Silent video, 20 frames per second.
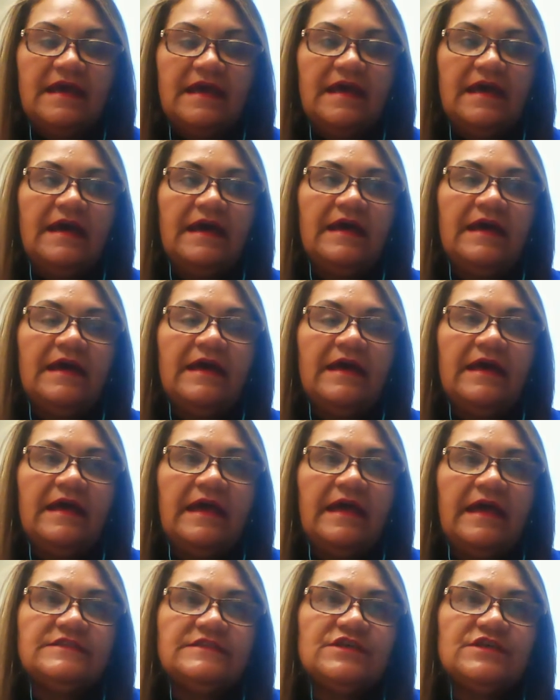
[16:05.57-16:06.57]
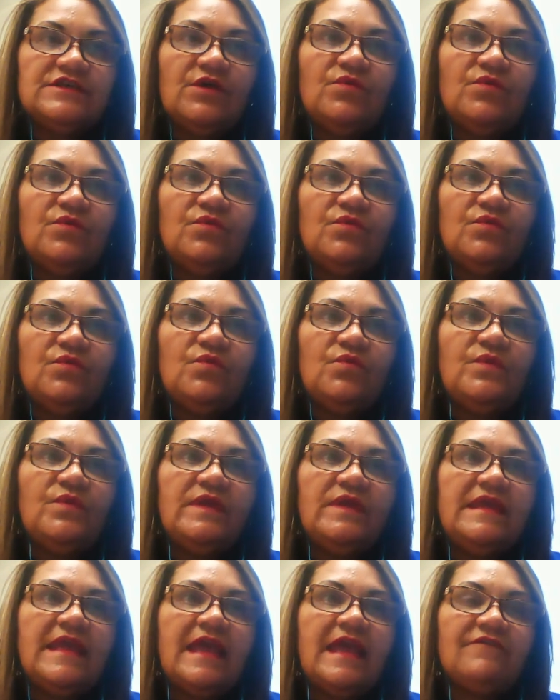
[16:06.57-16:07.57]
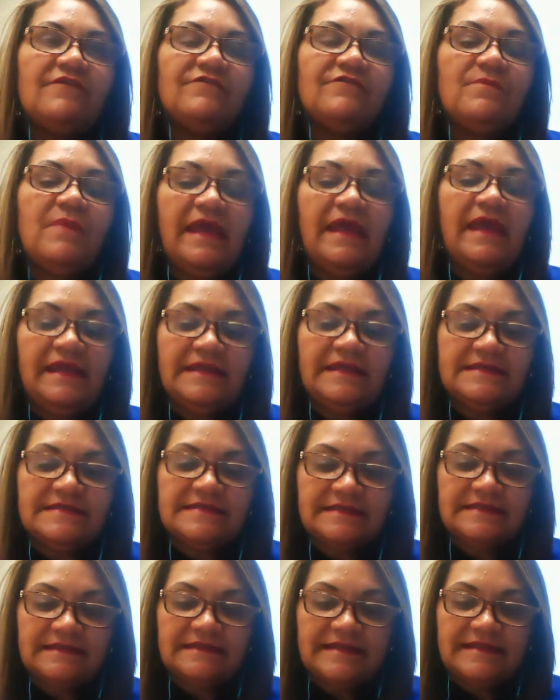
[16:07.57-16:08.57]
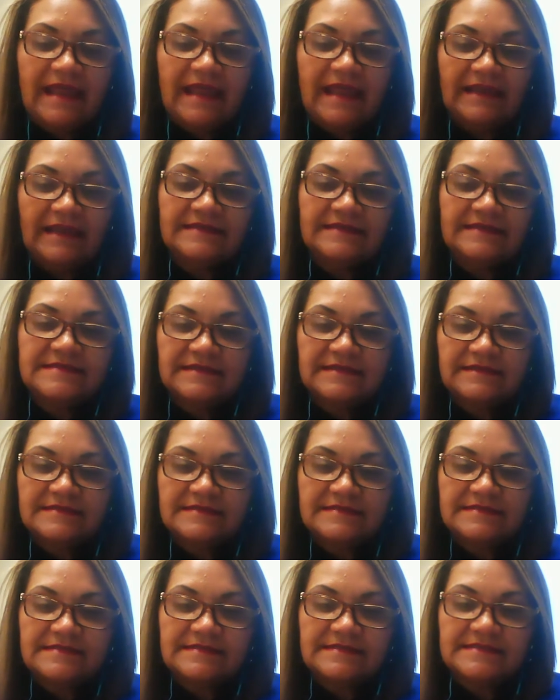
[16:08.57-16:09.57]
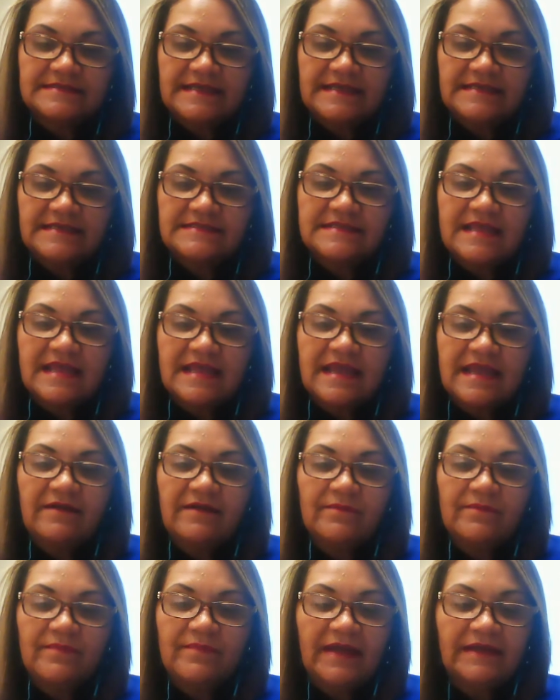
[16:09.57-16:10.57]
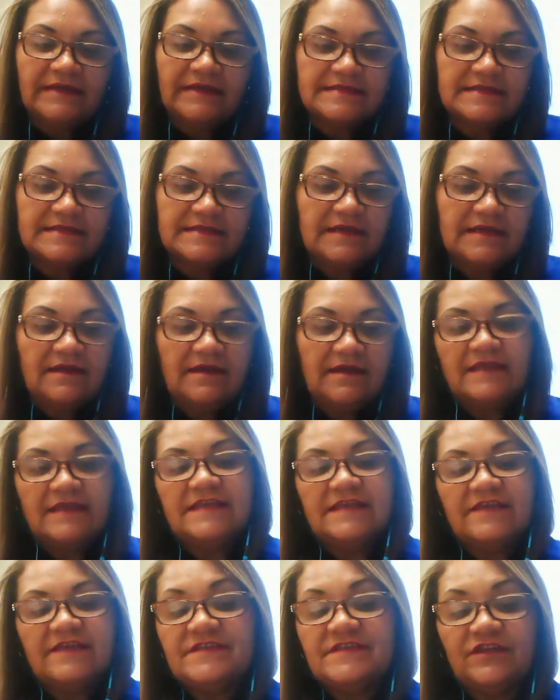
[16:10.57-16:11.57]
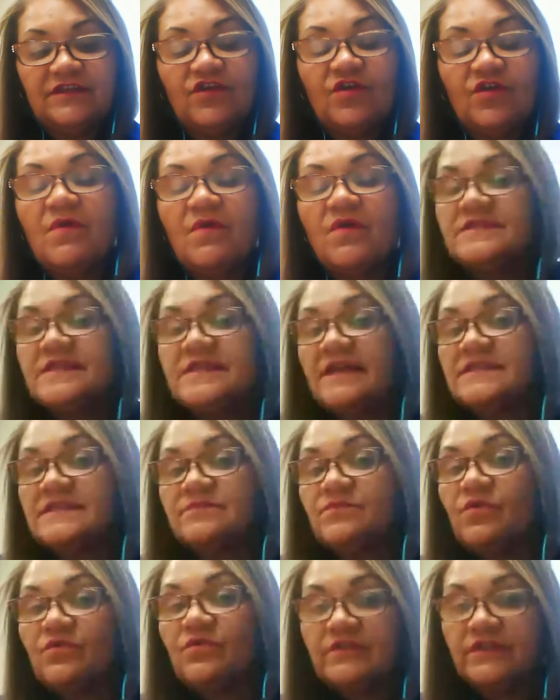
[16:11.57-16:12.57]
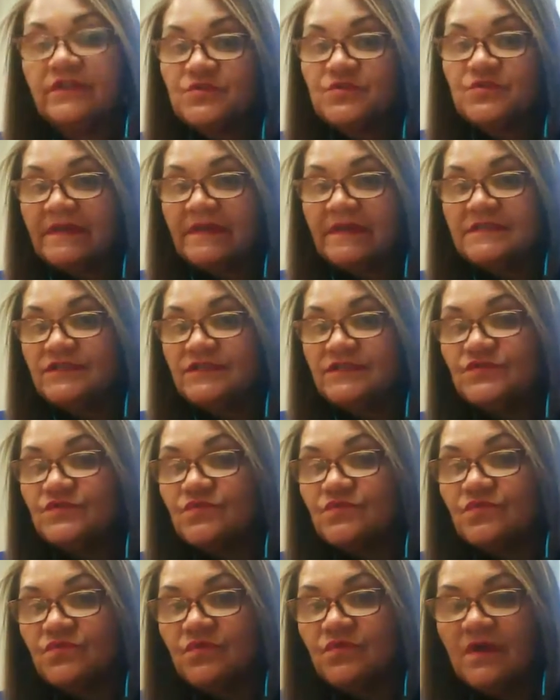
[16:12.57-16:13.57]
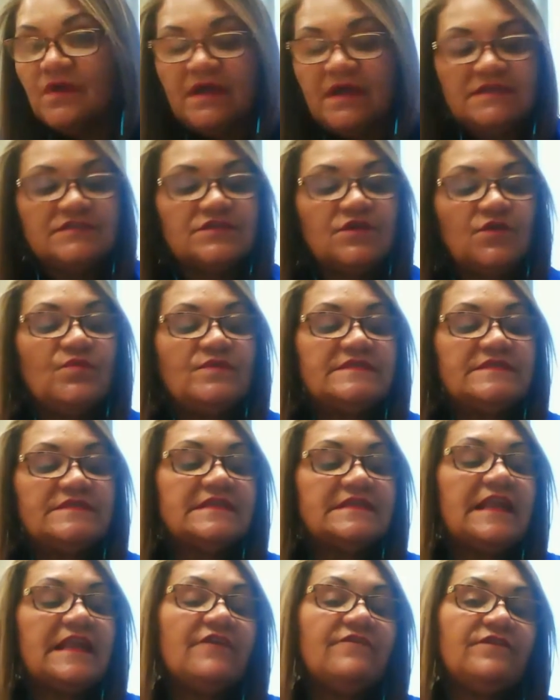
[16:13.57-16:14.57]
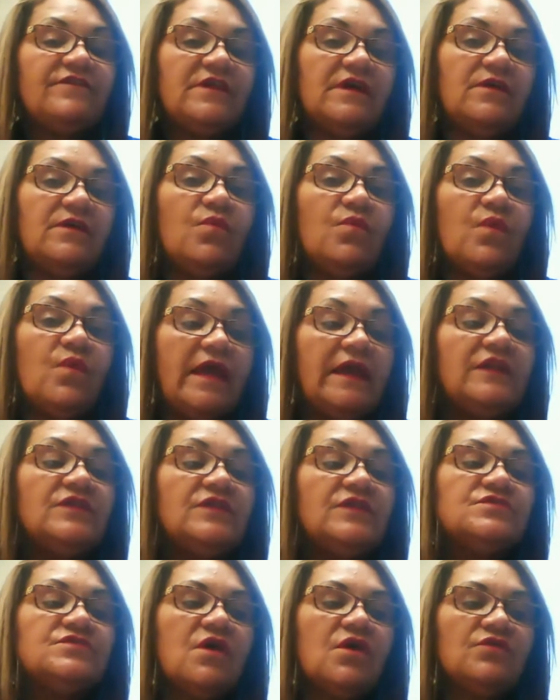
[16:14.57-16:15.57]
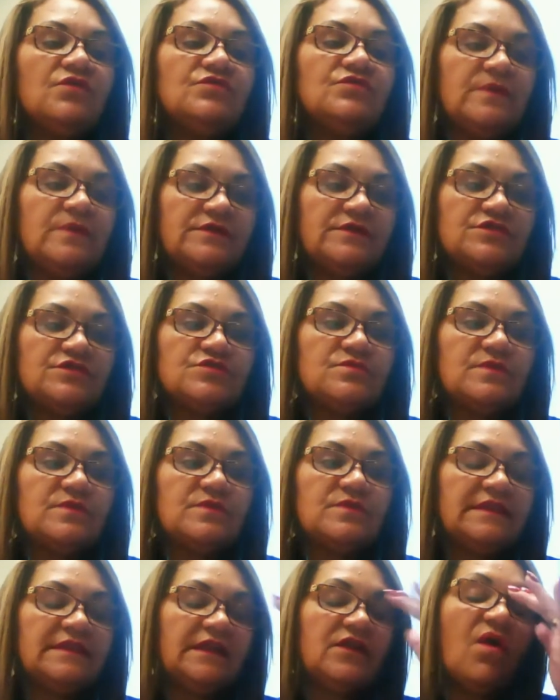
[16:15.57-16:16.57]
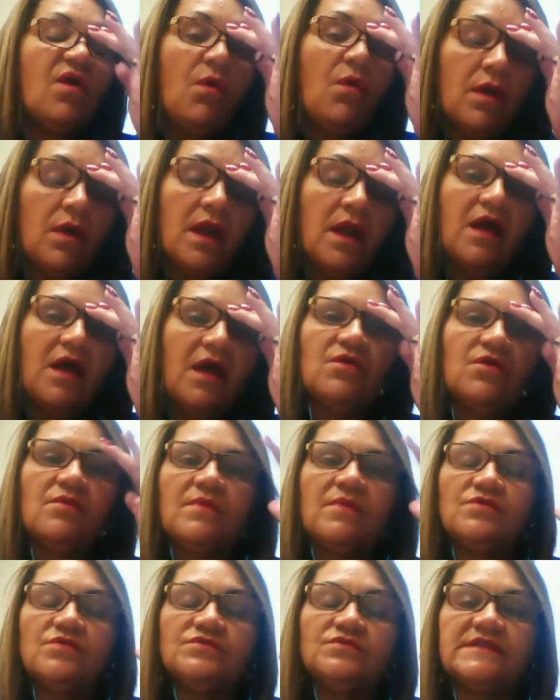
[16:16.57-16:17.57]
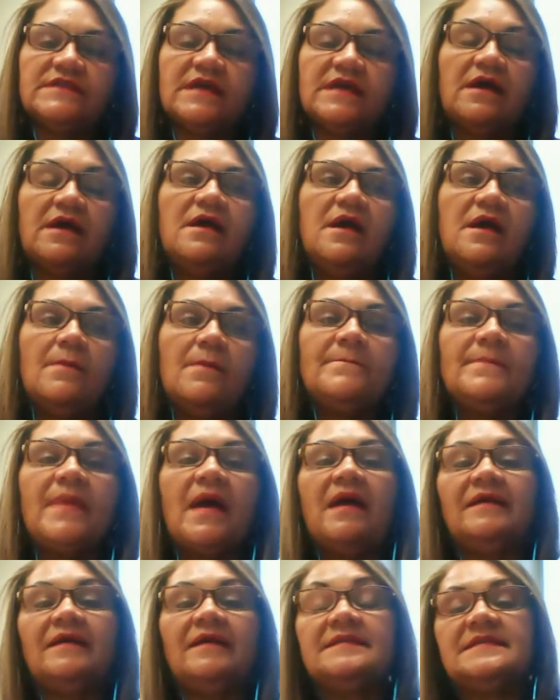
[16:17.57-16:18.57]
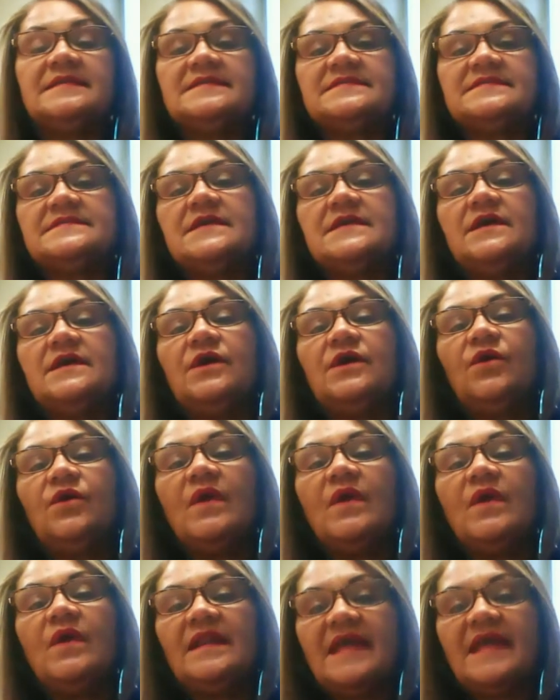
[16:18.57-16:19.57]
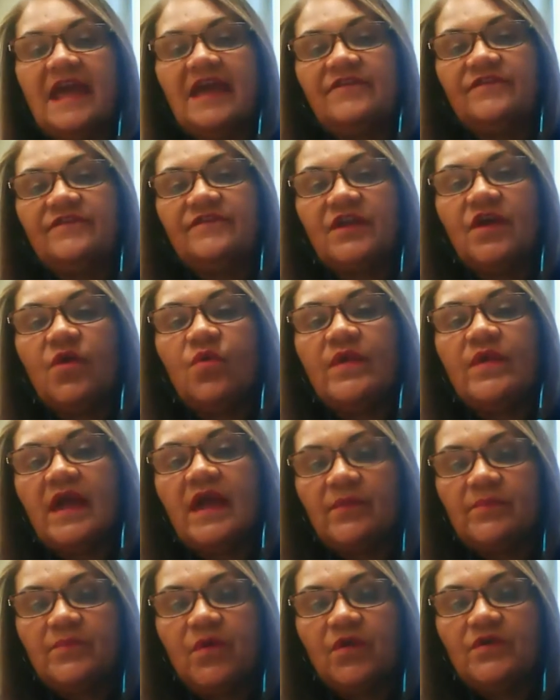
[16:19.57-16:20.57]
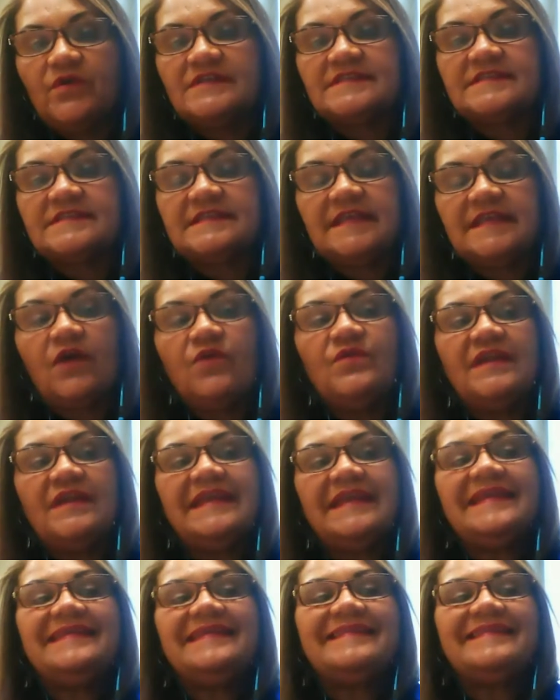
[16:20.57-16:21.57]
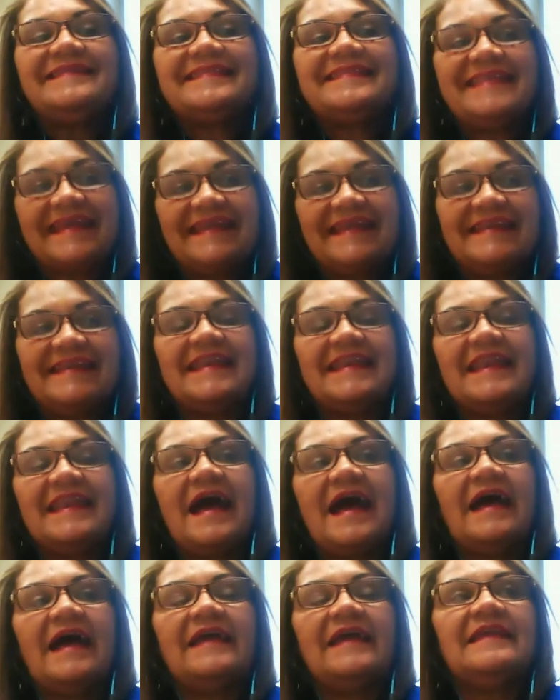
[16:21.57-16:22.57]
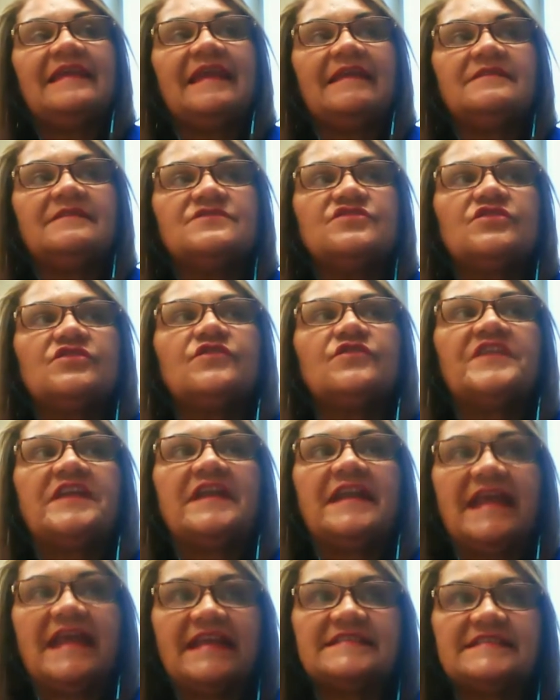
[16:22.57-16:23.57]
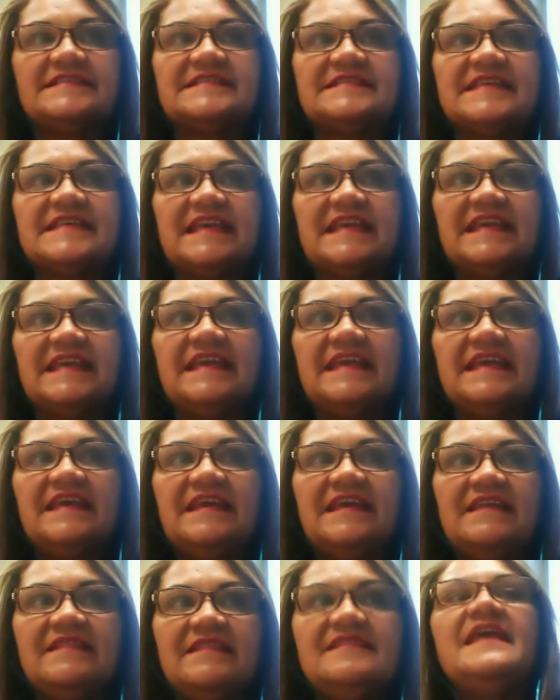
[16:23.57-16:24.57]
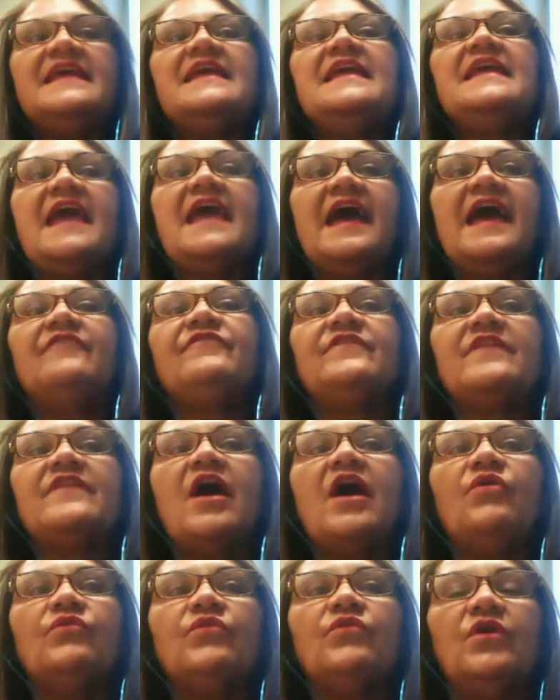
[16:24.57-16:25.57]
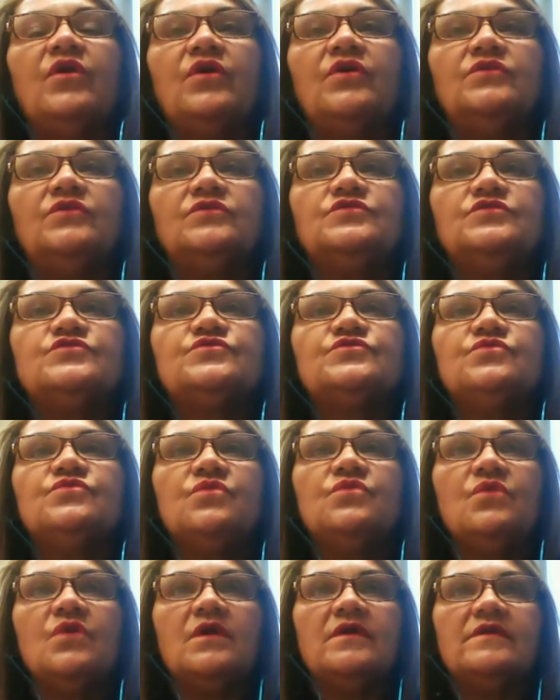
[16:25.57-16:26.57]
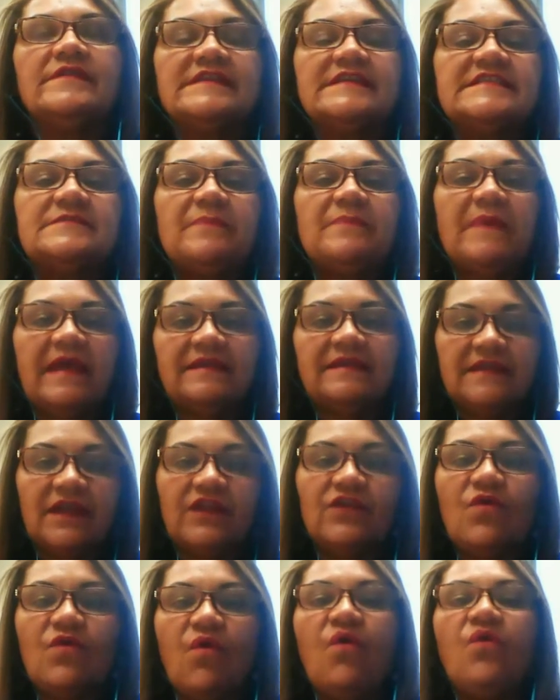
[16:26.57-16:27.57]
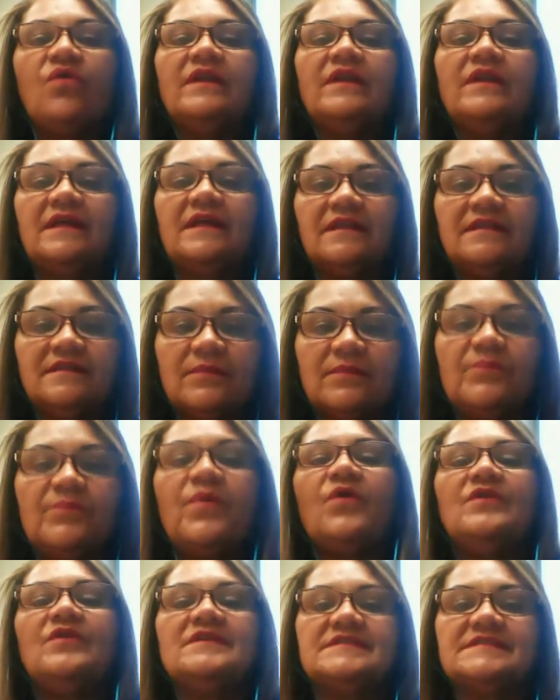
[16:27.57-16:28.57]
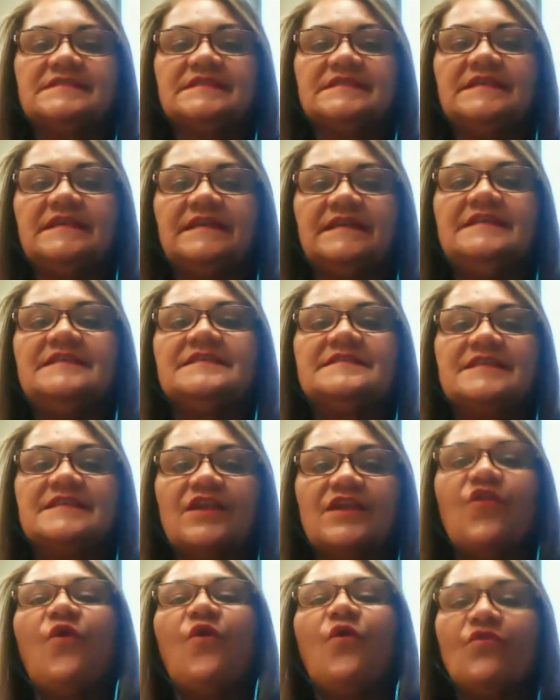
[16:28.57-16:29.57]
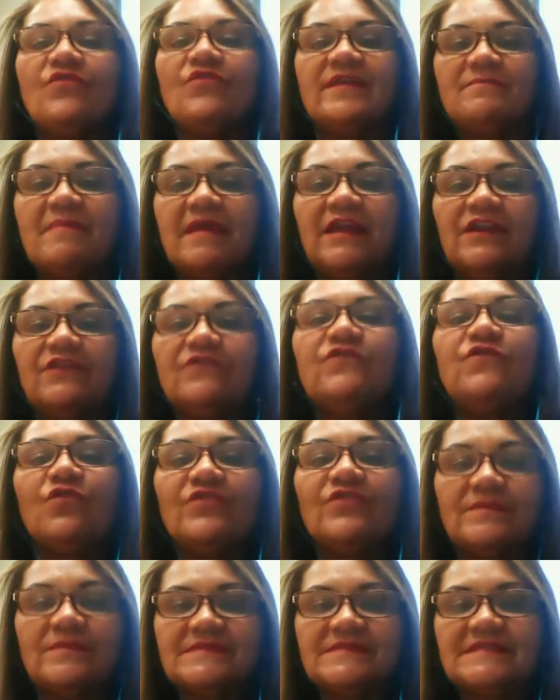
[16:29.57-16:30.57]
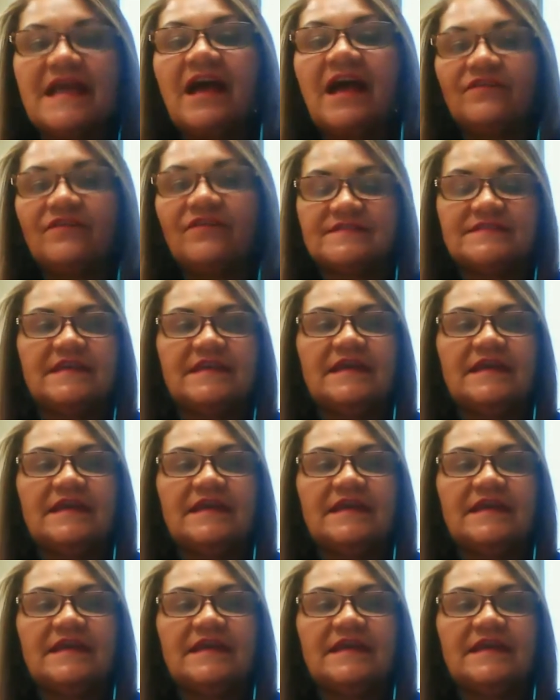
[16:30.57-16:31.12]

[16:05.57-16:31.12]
And so we have made that success there, but as I've said, COMOSA is more than 22, so we still have a way to go to ensure that all our COMOSA partners will have an OER policy. Only then I can sort of relax and say they have now to respect and honor the policy. It is the law they made for themselves,